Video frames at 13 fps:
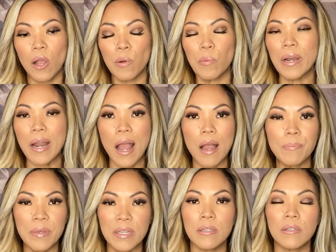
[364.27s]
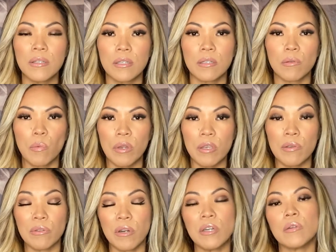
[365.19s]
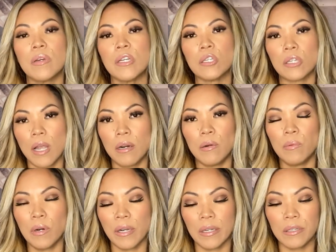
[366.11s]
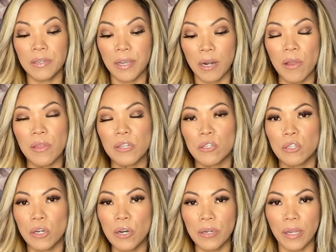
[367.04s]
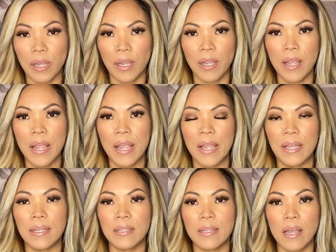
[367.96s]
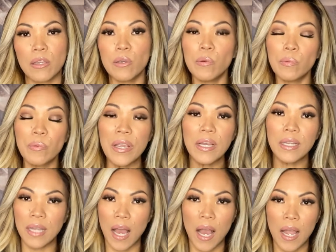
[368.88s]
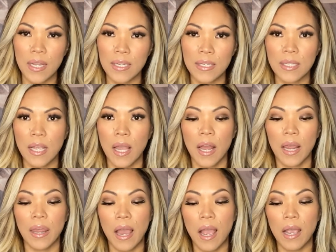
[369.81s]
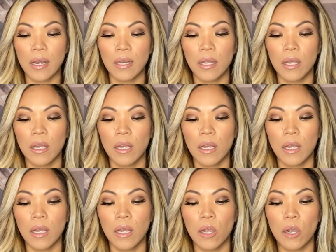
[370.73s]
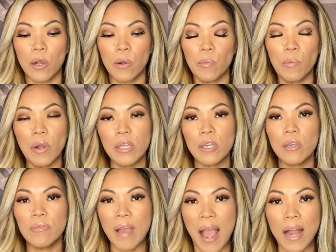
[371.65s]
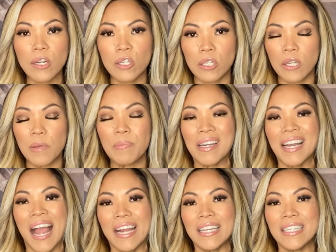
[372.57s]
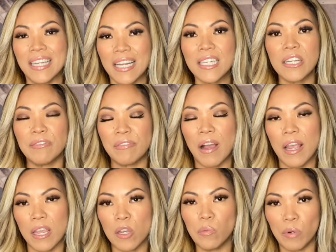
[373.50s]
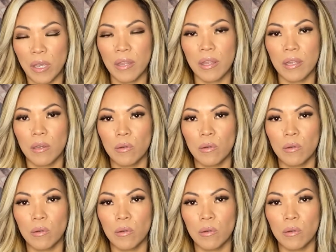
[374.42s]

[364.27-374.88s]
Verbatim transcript: What happens when you start doing shadow work and you get on this journey is that you'll realize that what you've actually been identifying with